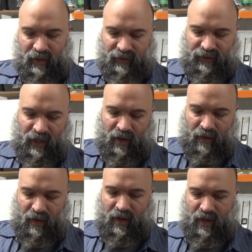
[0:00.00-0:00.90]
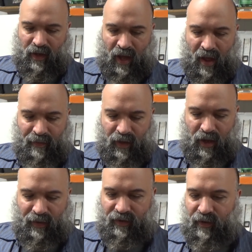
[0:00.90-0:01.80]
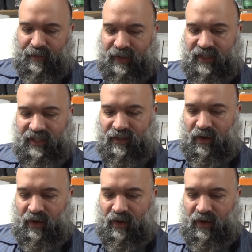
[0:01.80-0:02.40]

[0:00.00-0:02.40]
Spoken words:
So, I'm going to put this